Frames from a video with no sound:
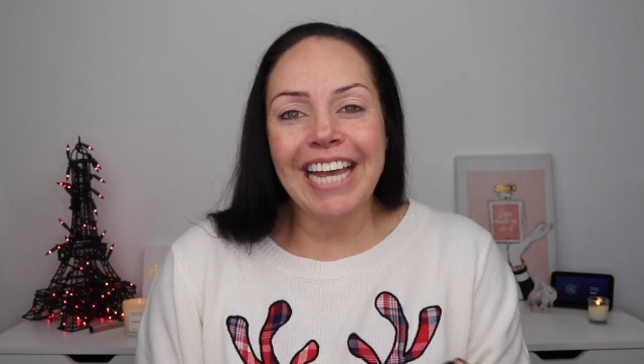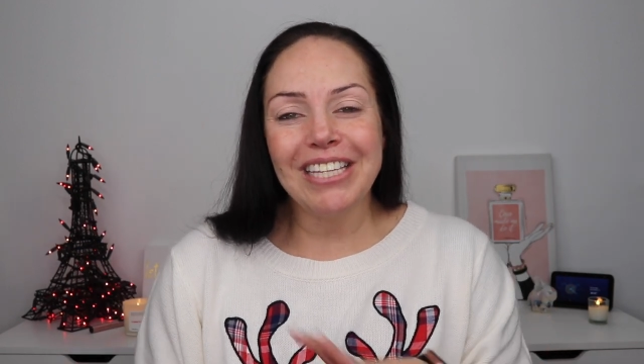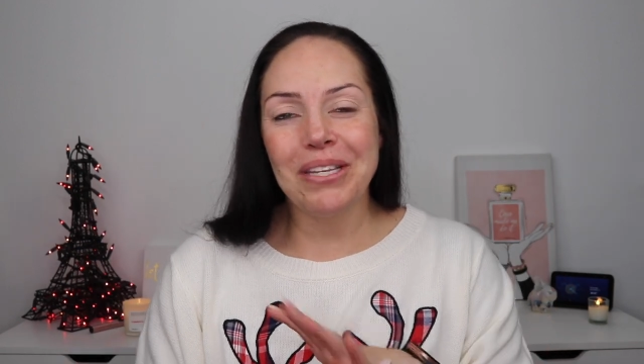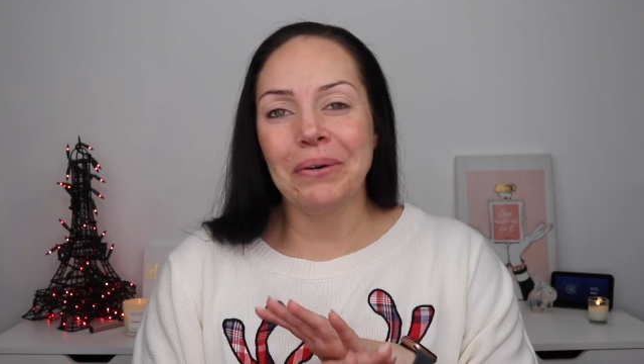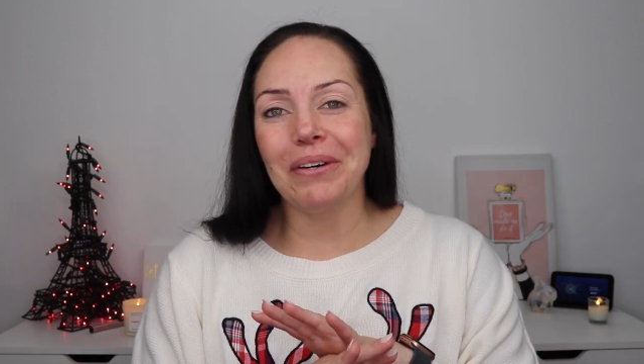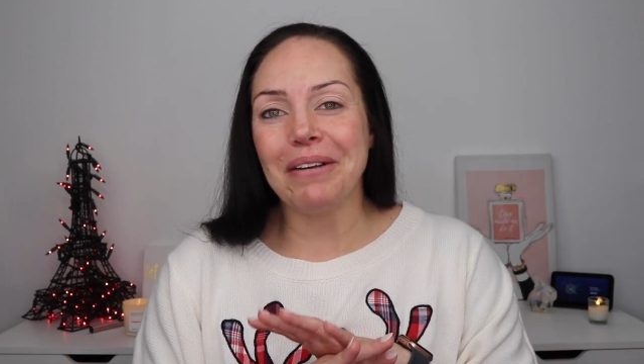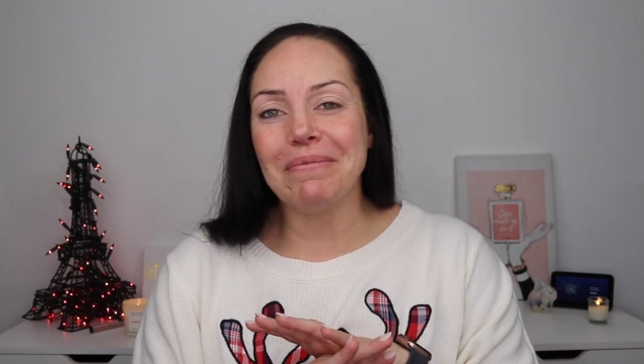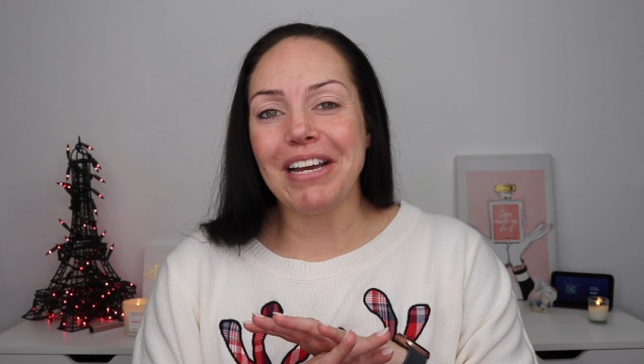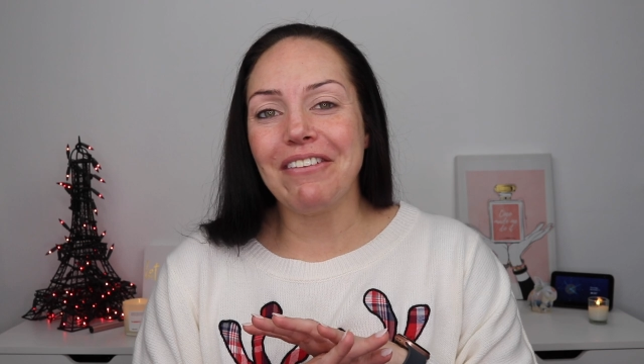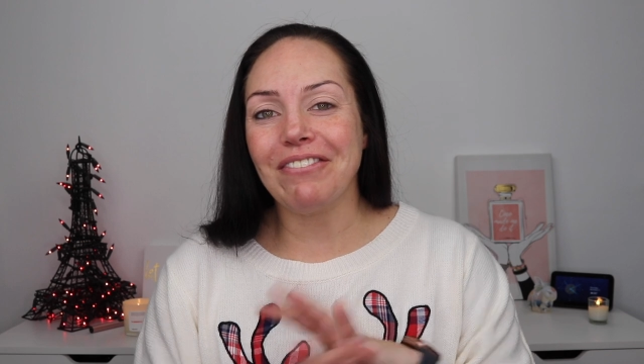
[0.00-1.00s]
It's one of
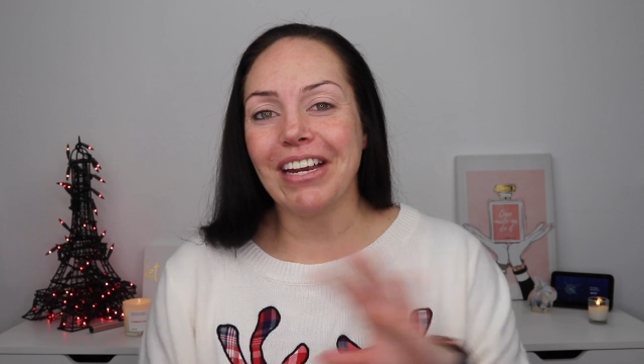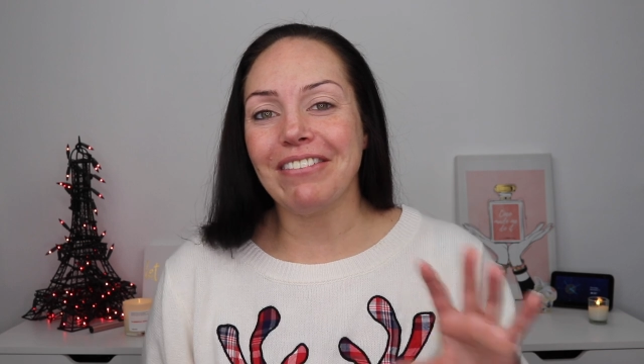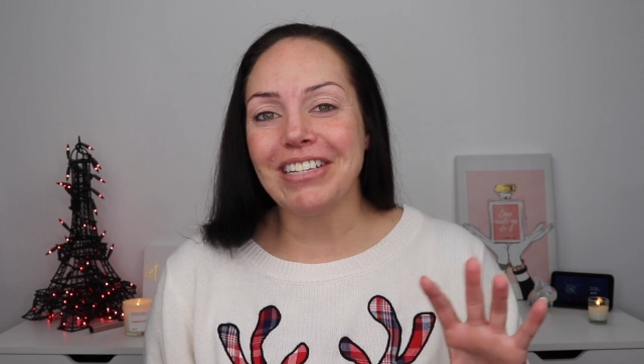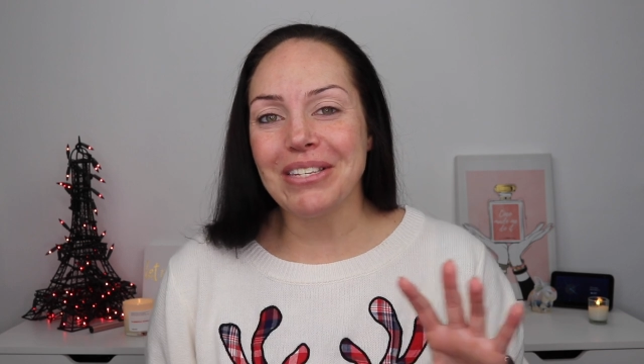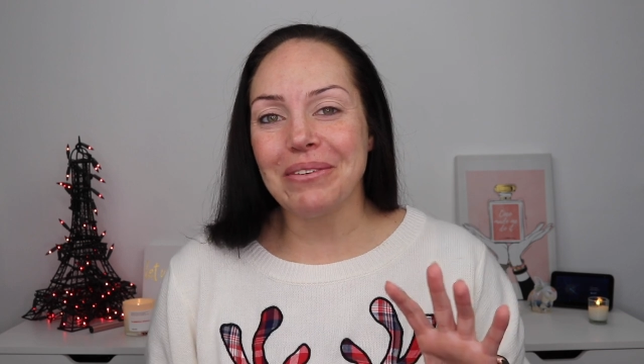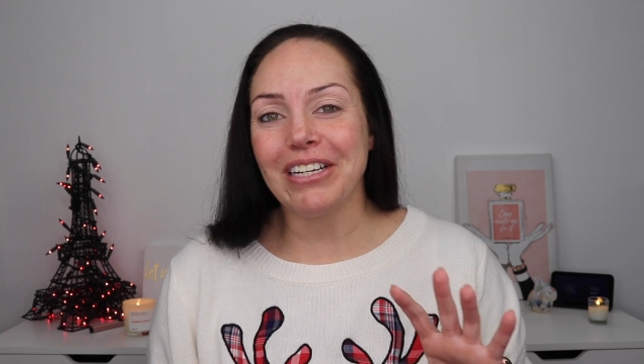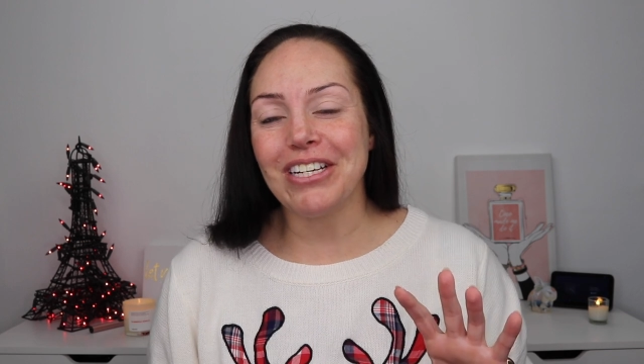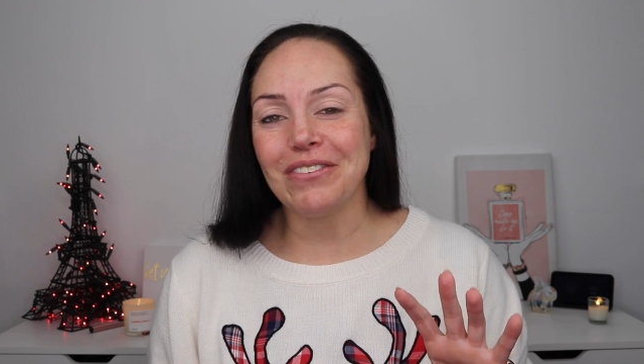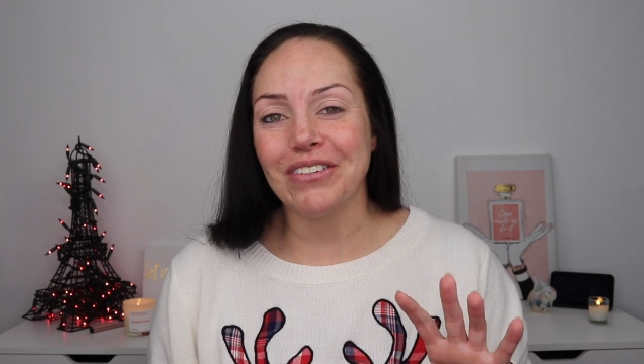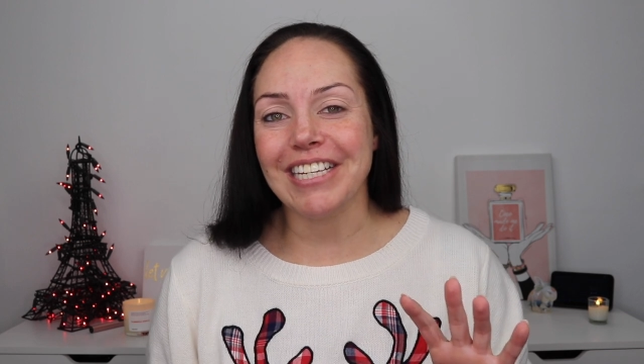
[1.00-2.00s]
my favorite
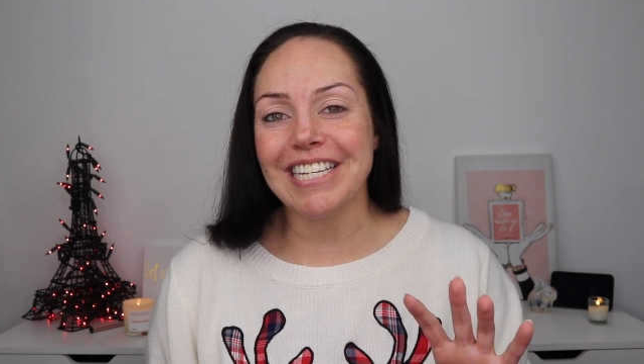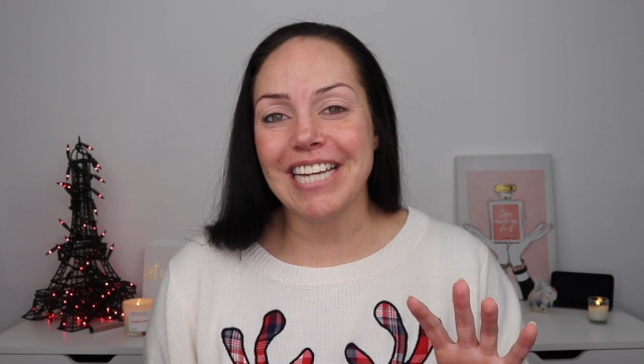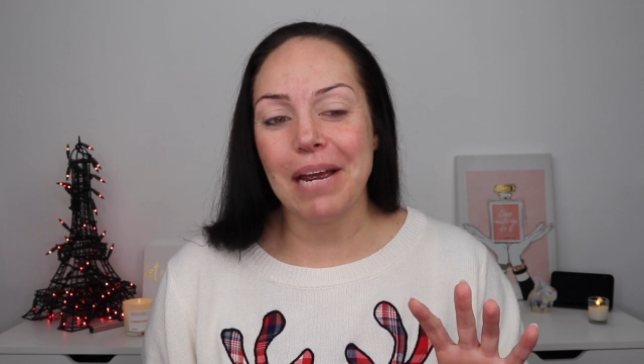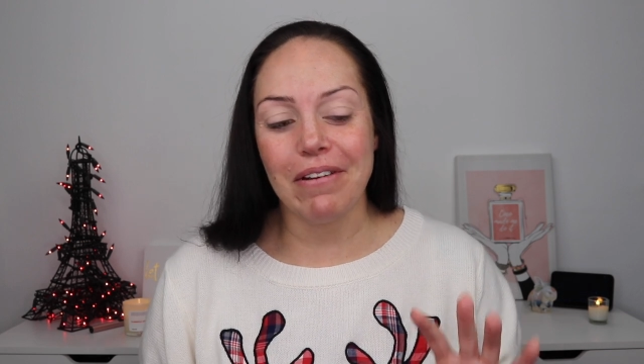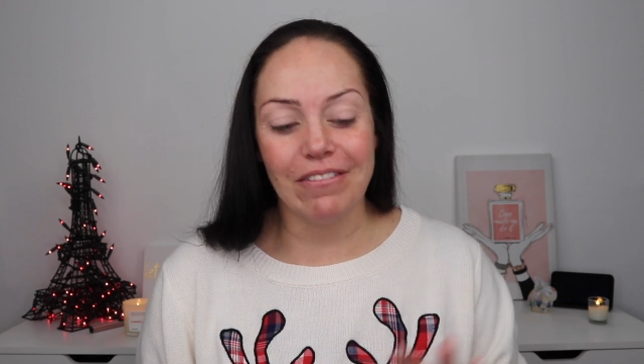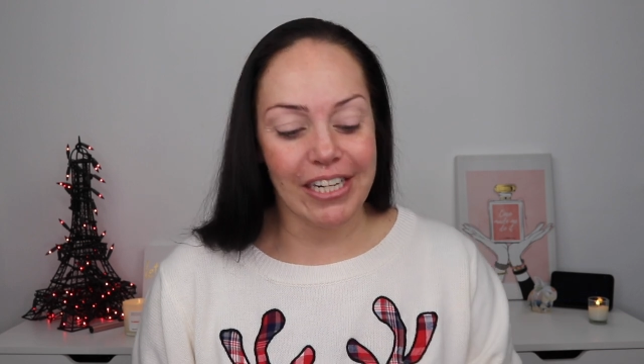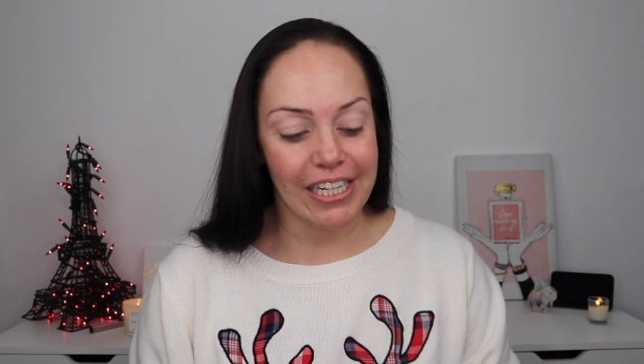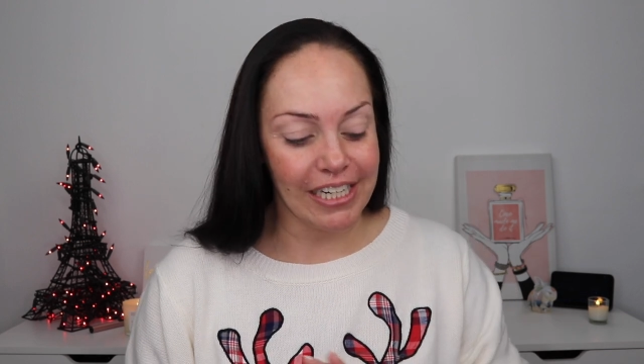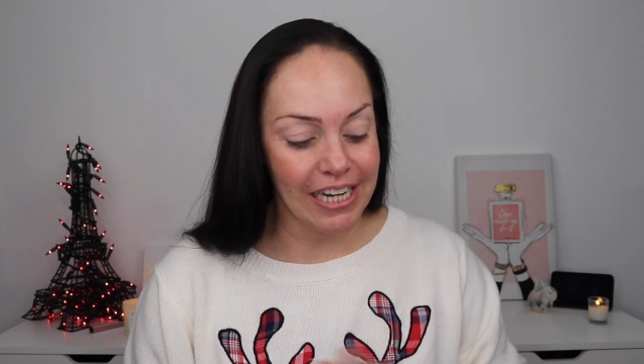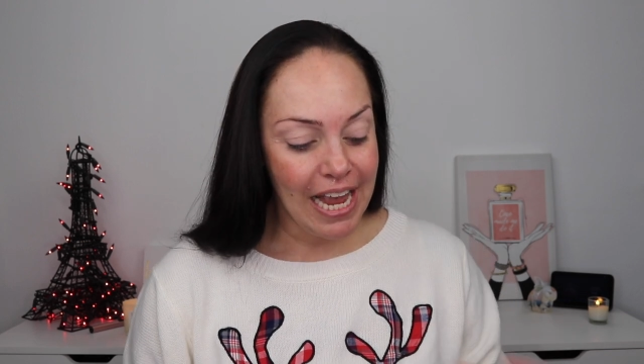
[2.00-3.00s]
sweaters for this time of
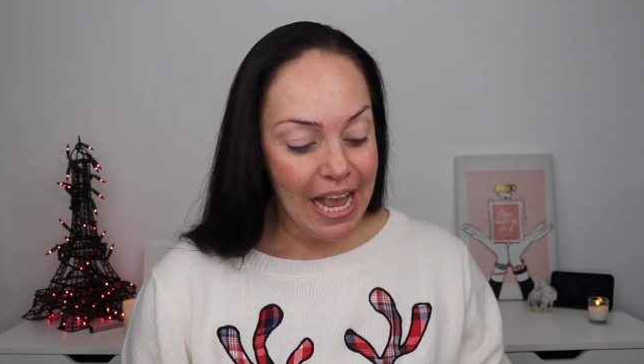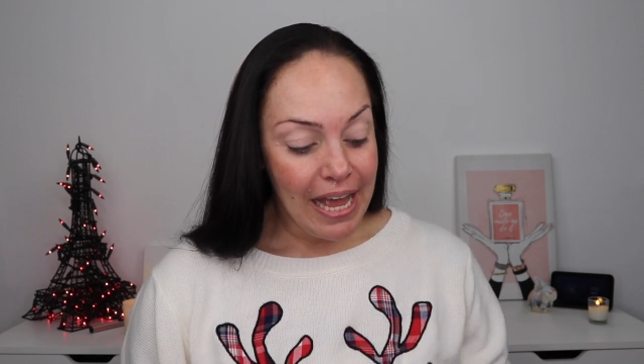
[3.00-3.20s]
year.